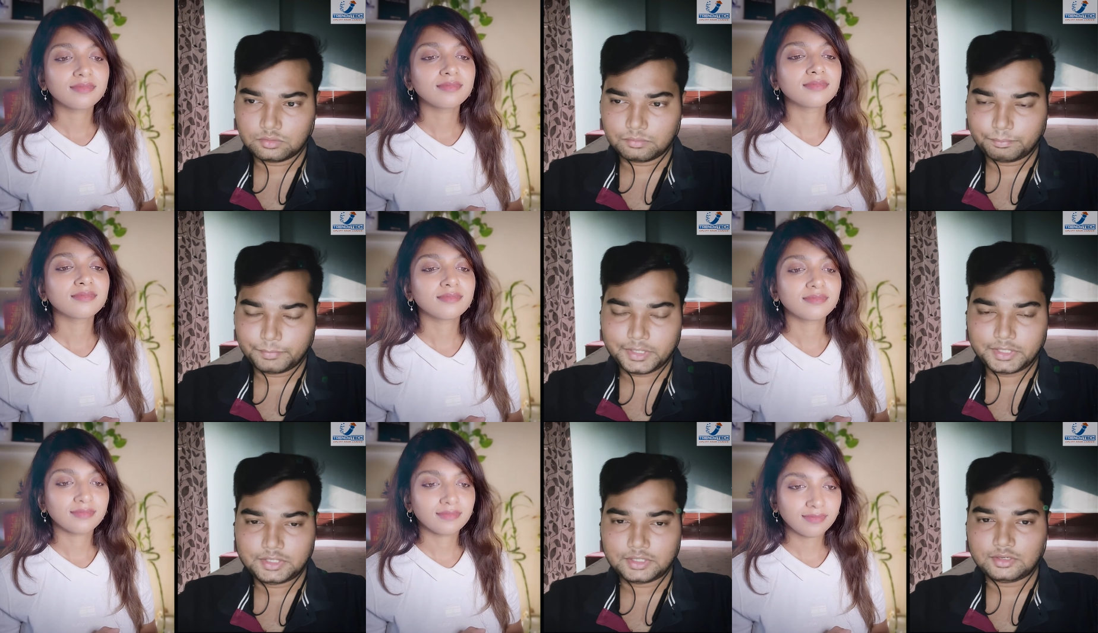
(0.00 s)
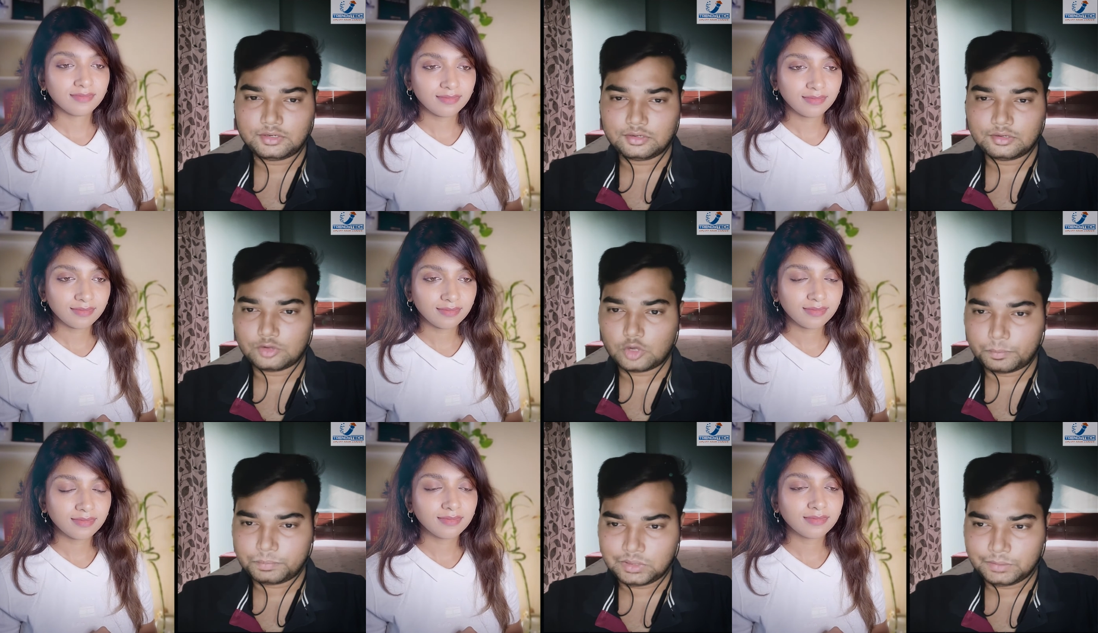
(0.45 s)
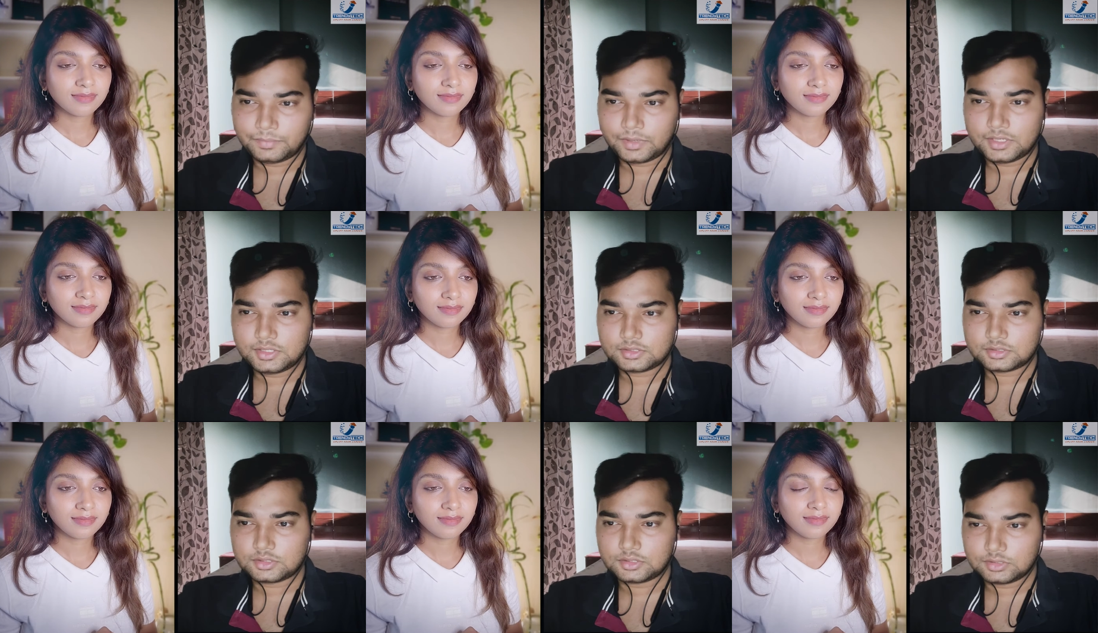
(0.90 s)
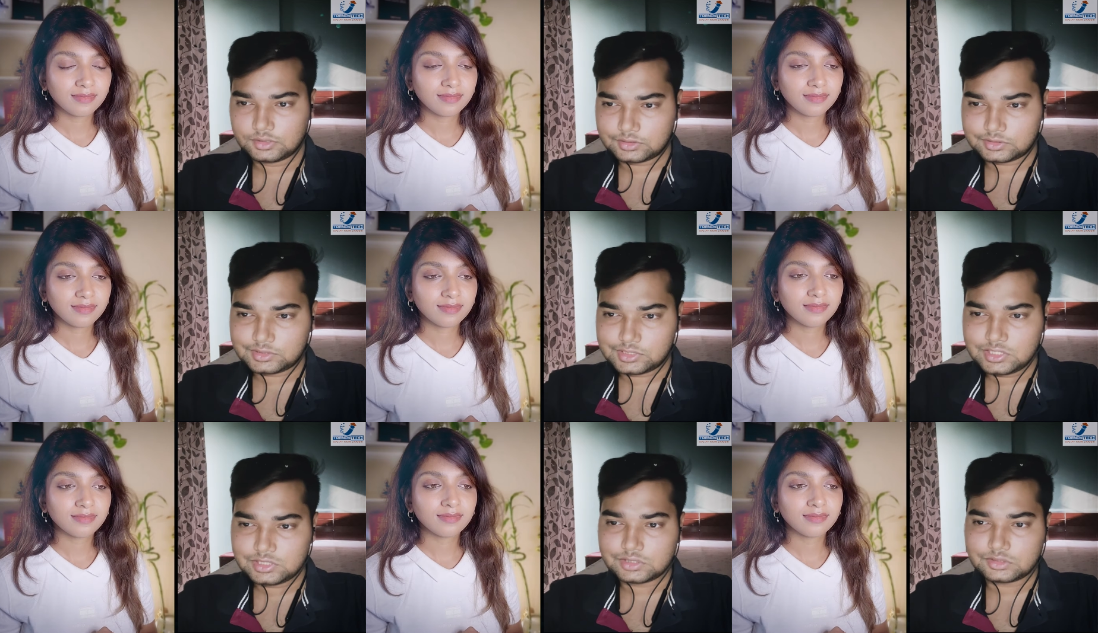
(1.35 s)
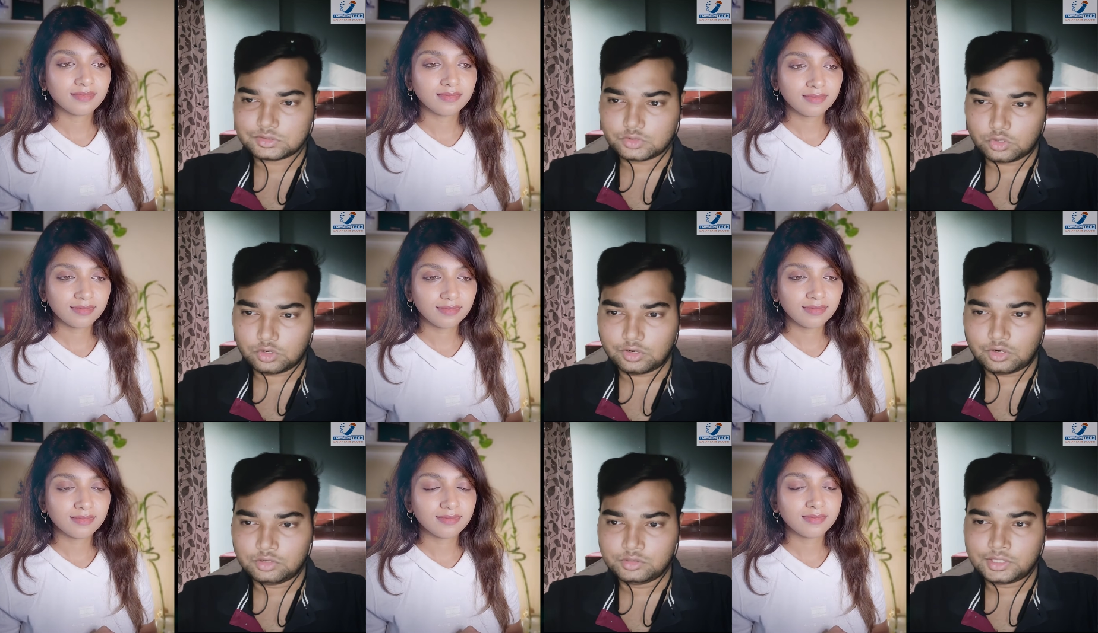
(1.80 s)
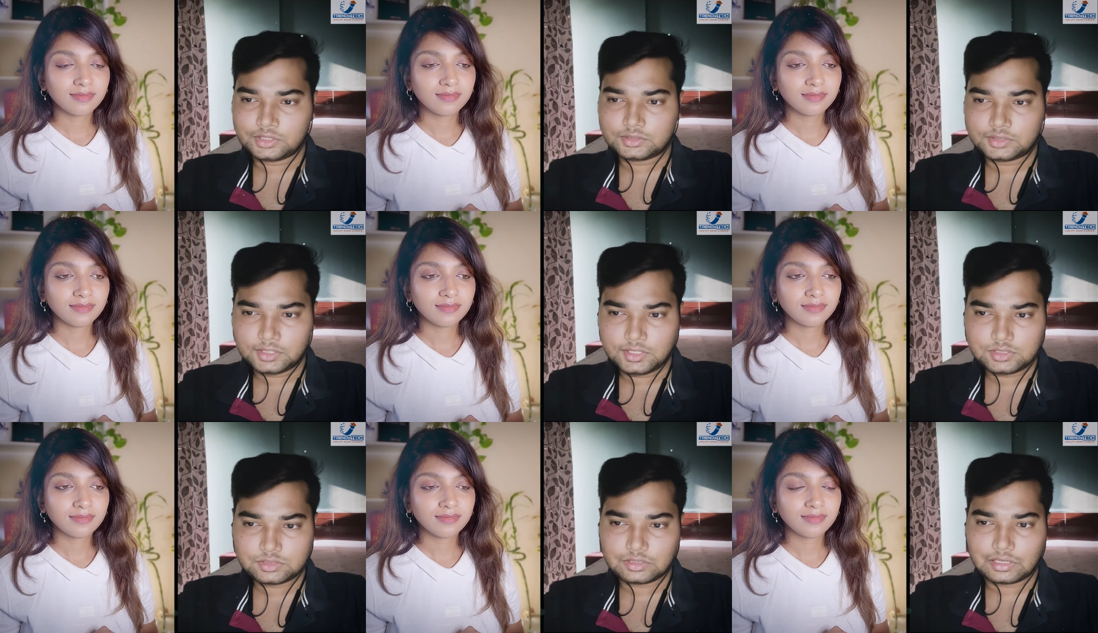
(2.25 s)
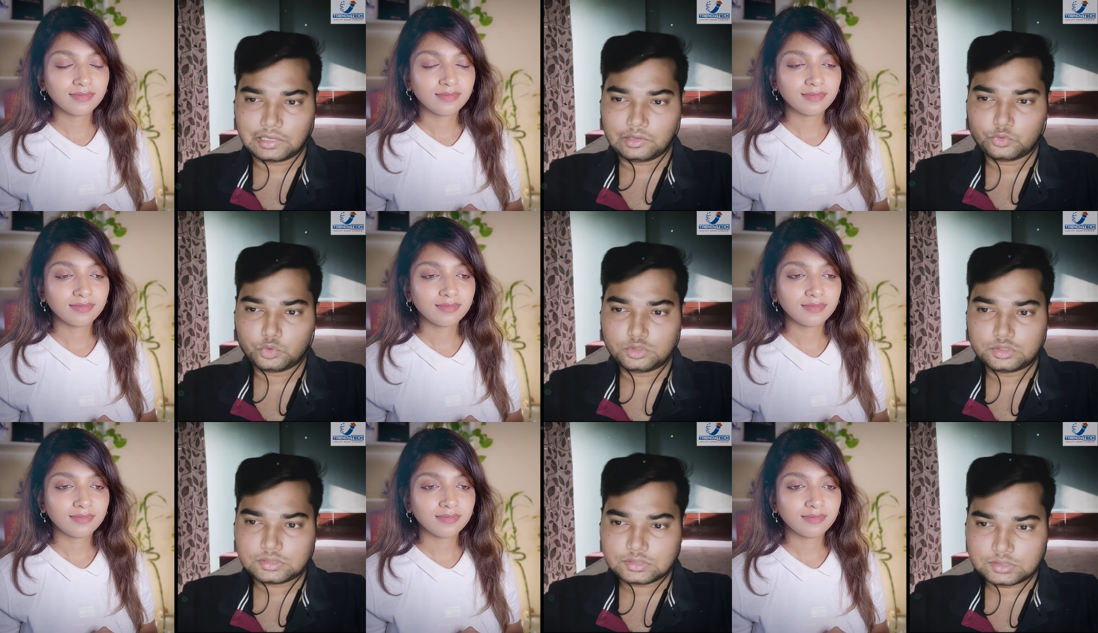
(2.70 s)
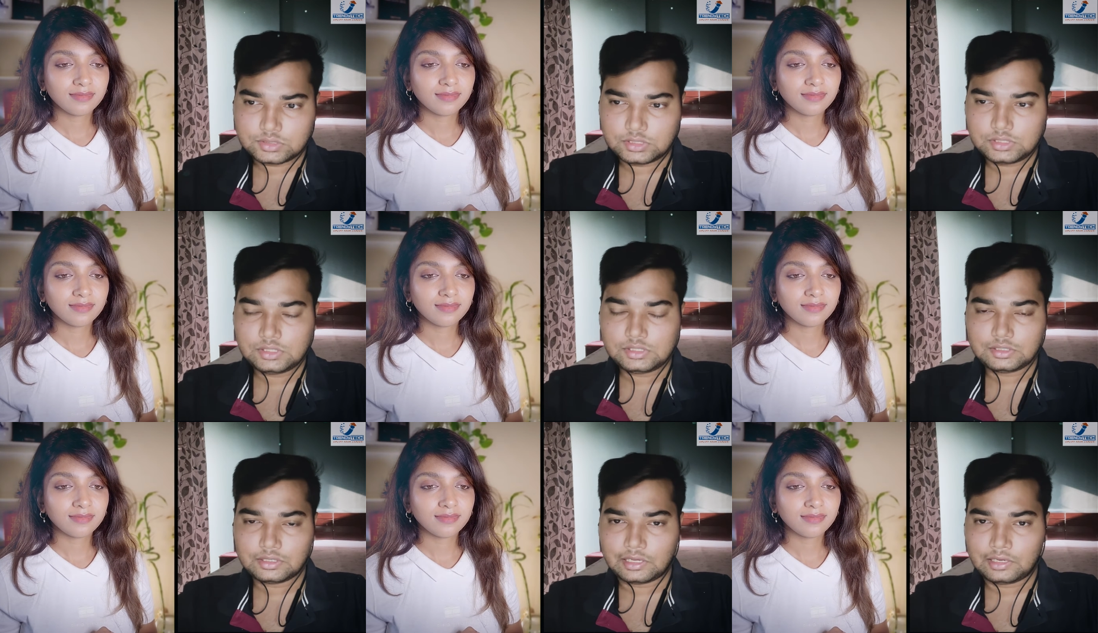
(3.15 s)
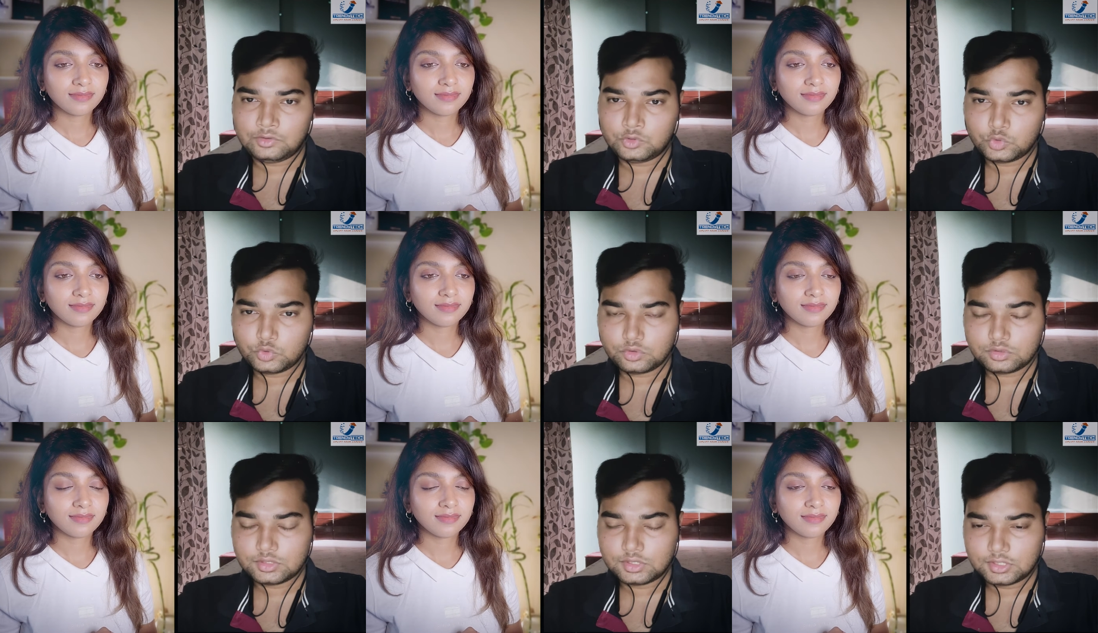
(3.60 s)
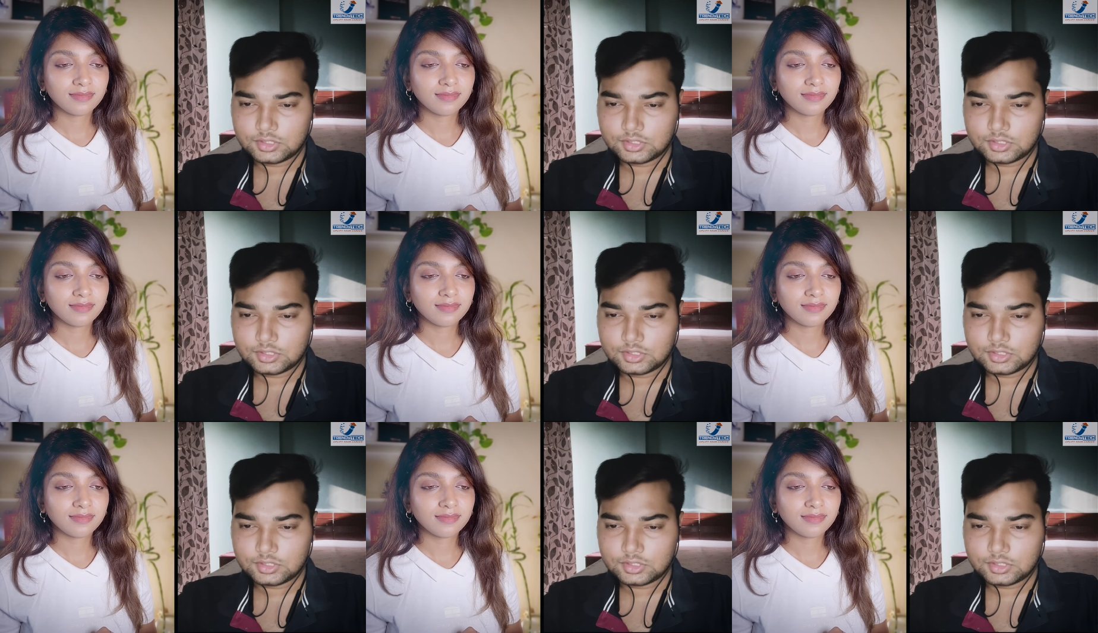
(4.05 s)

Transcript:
Speaker 1: better optimized. These all the things I could see and, you know,